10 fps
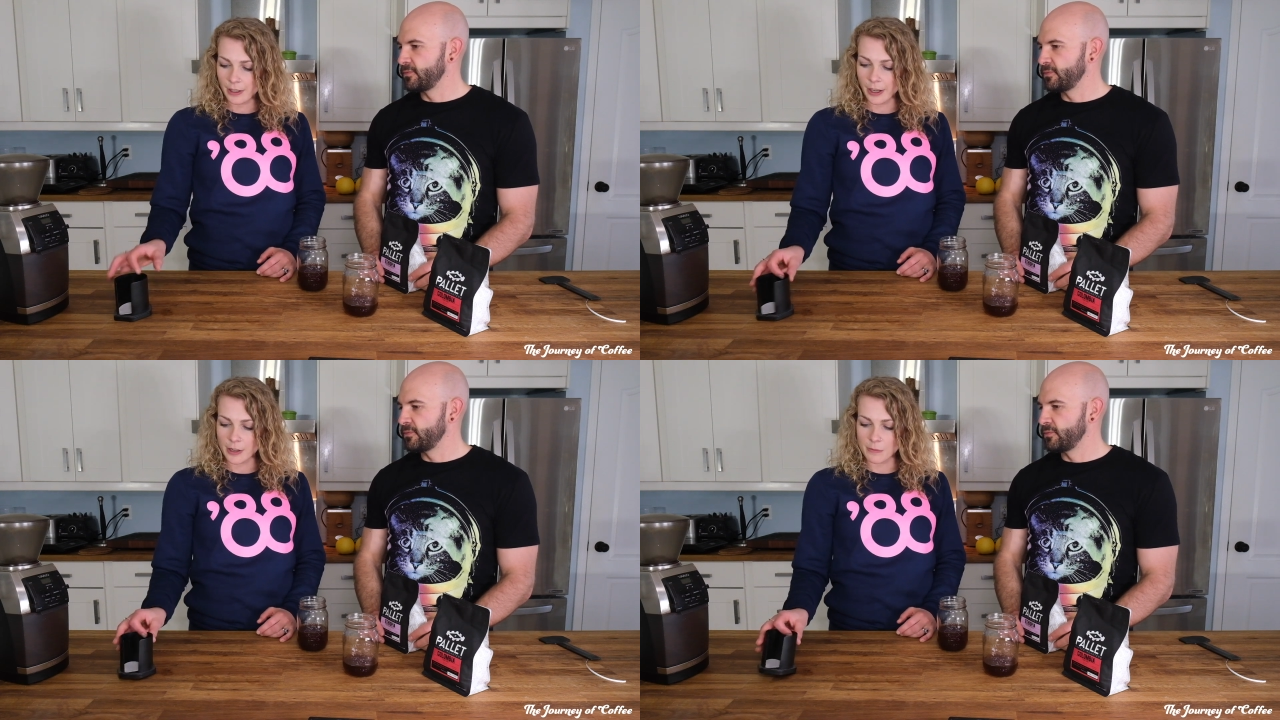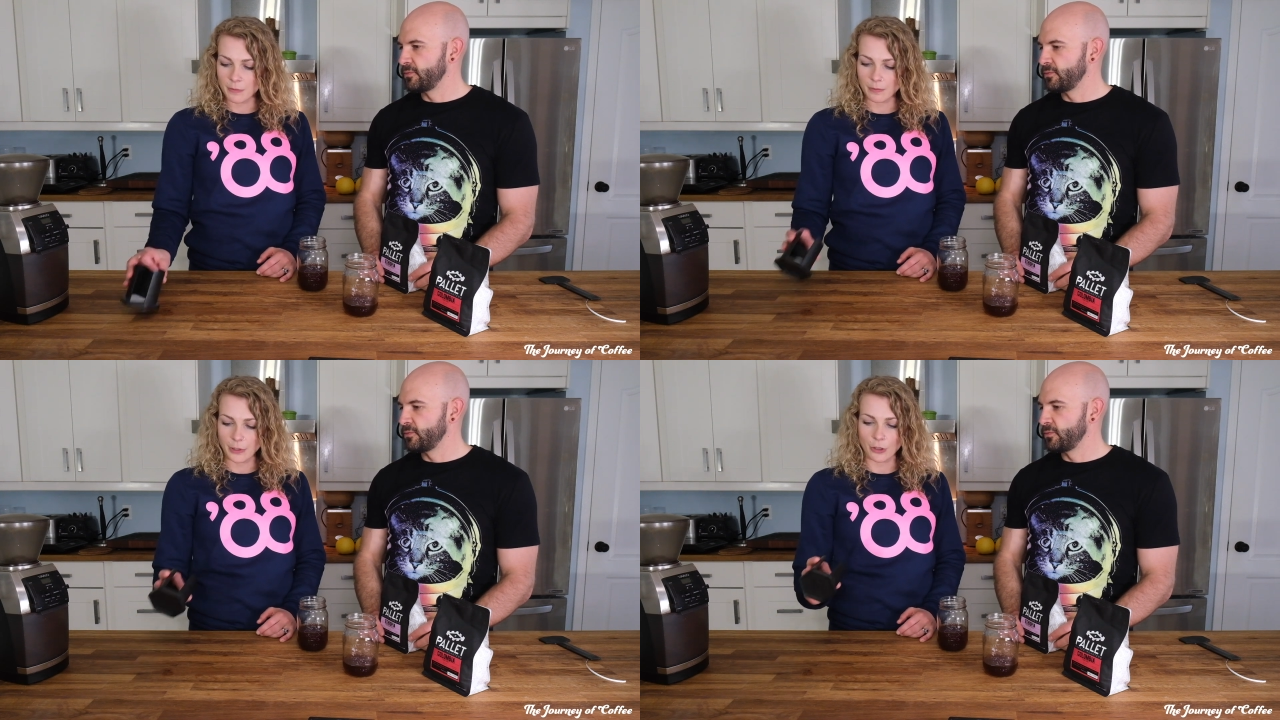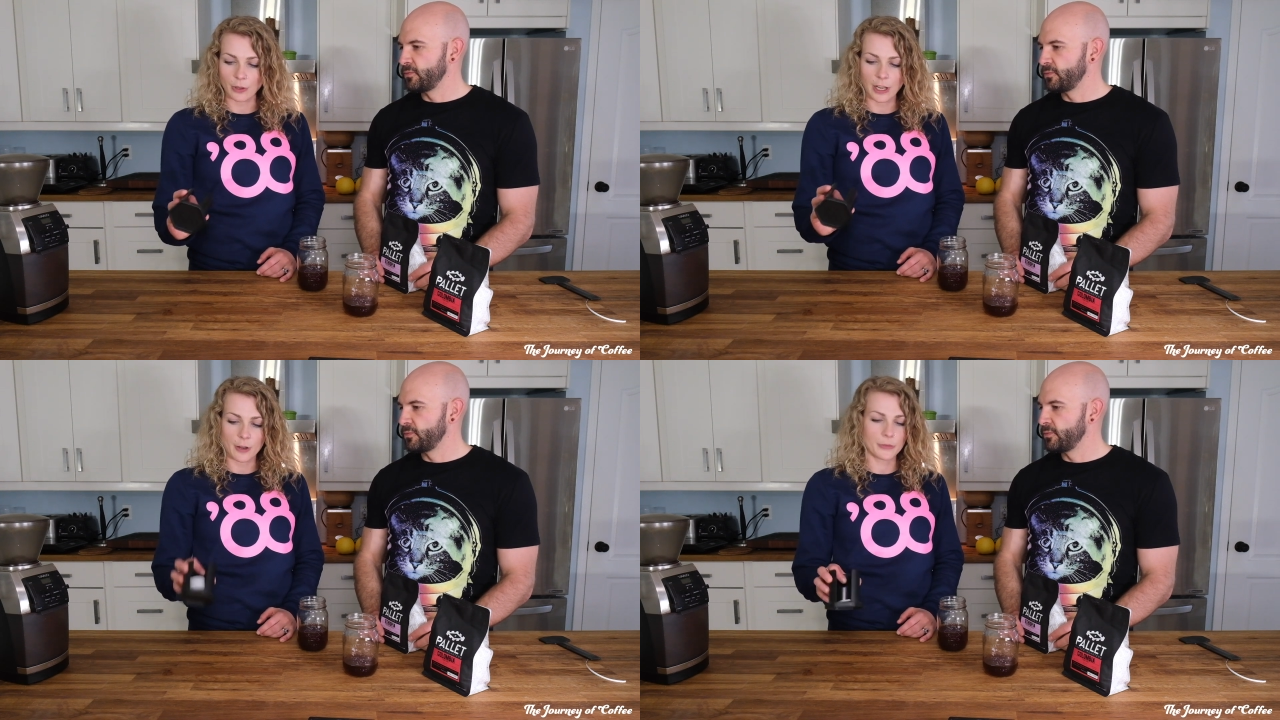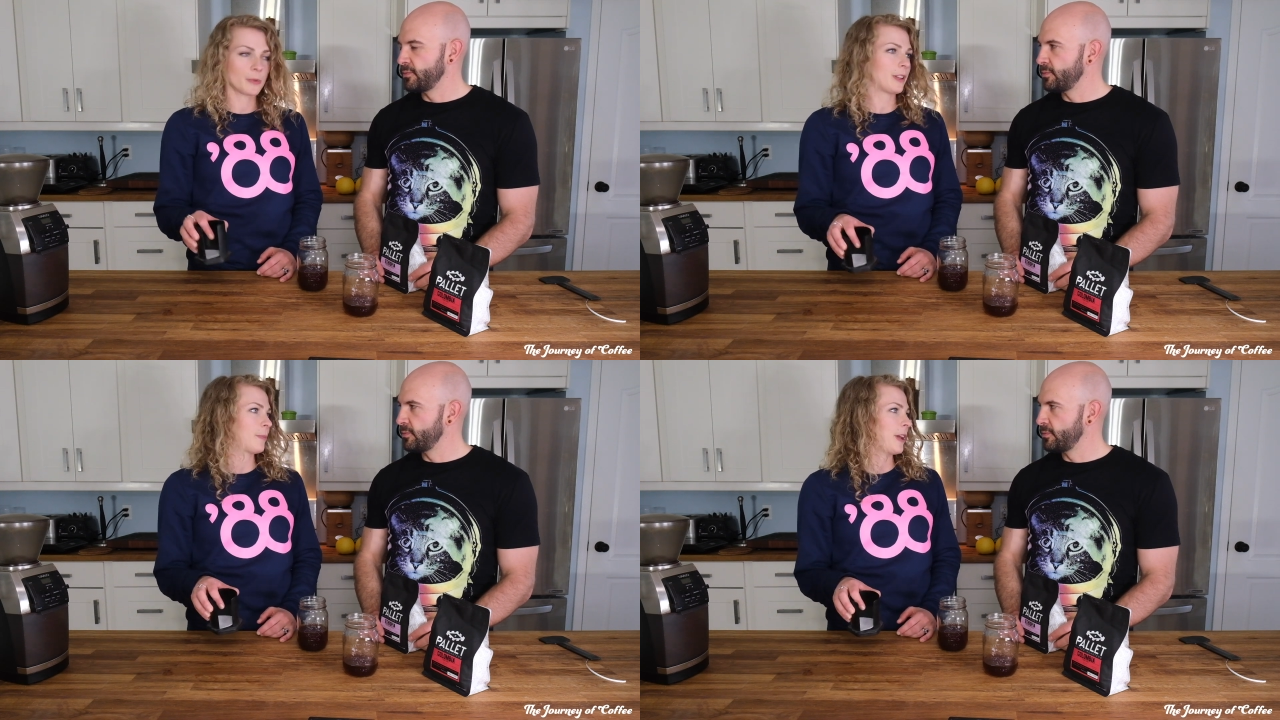Speaker 1: Um, you know, it
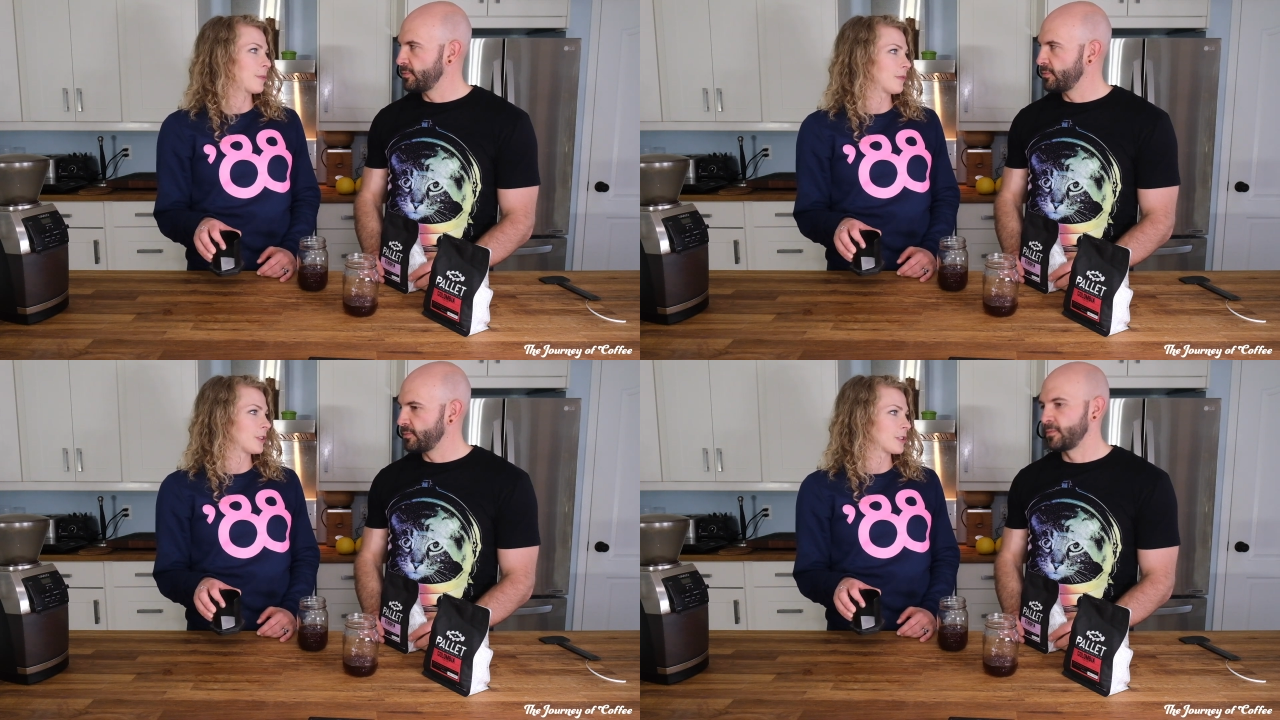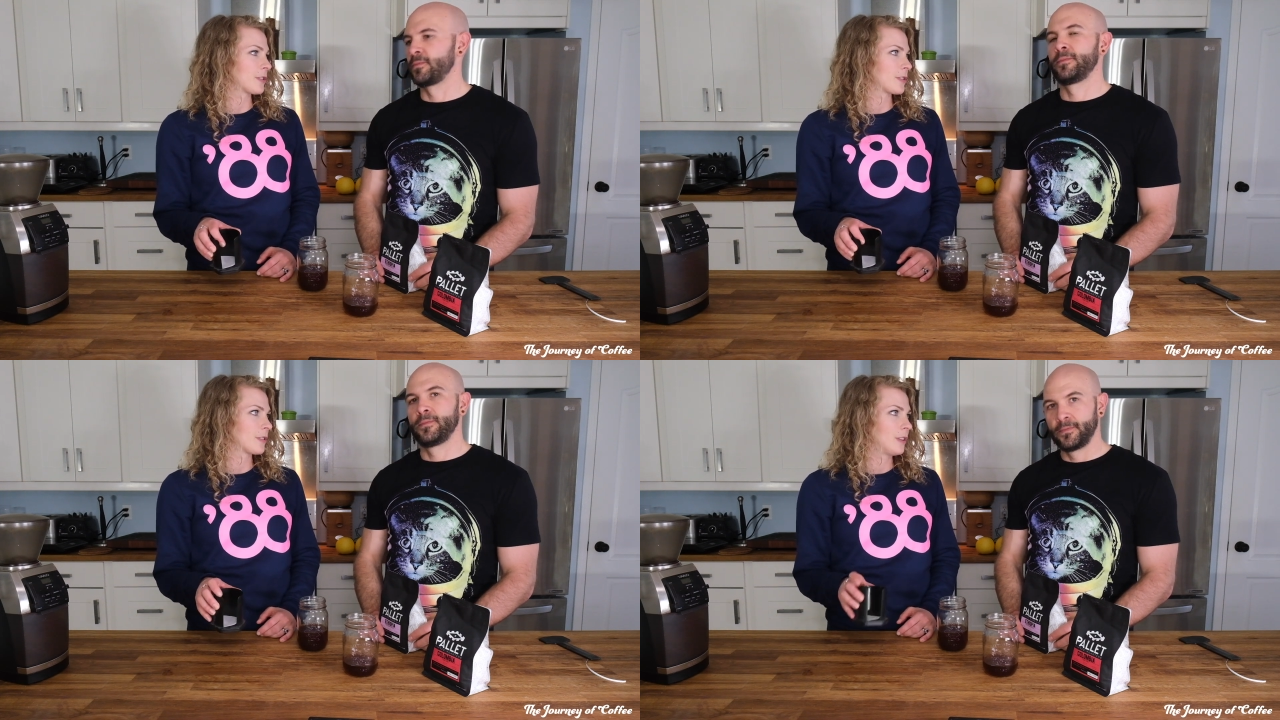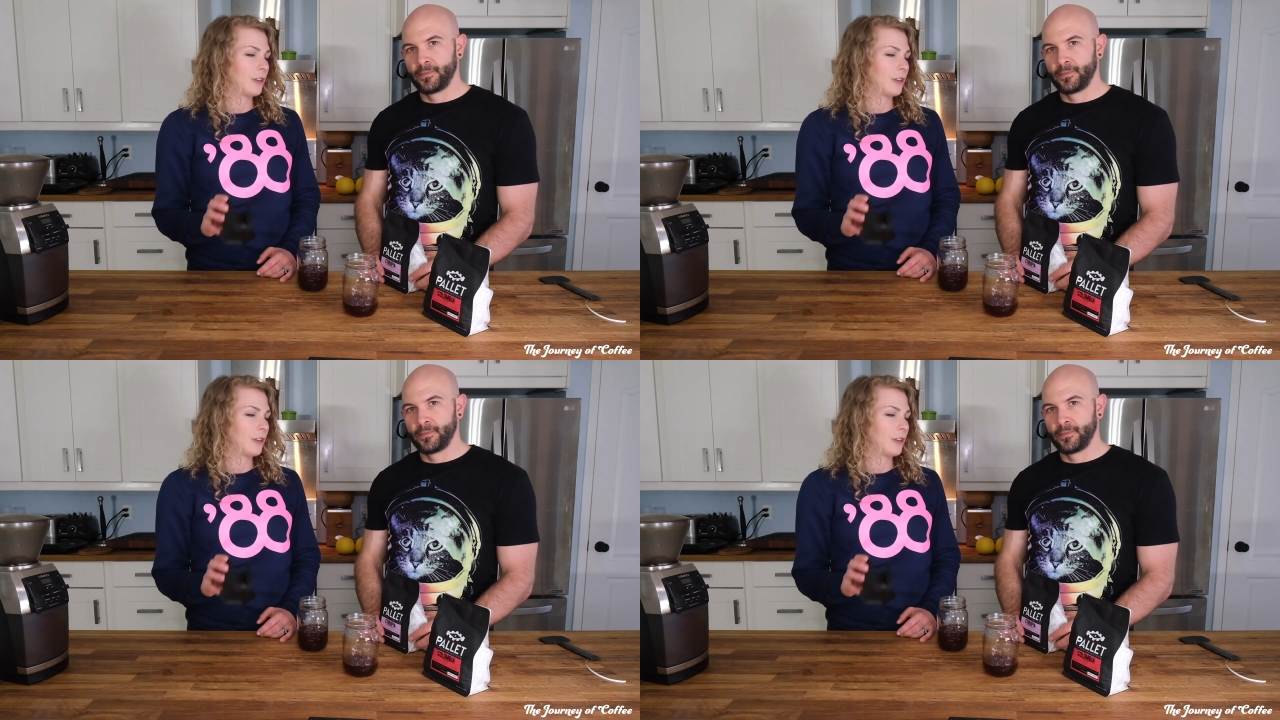comes with the paper filters,